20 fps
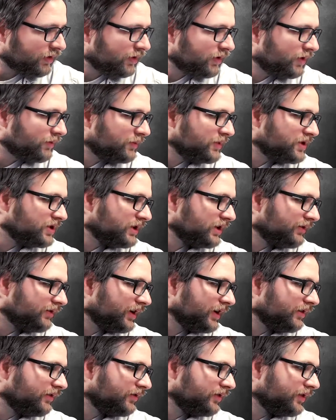Let me see if
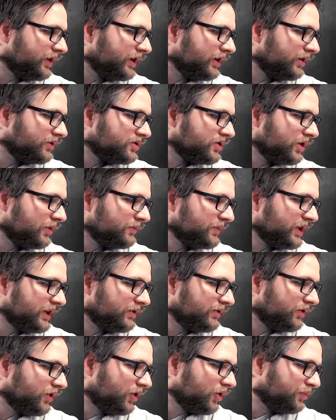I have here something
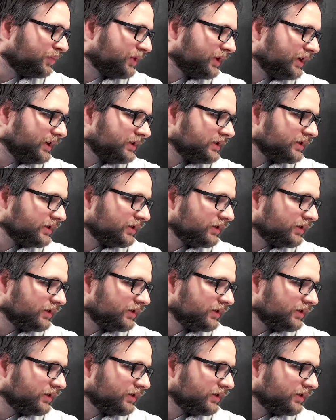to open it.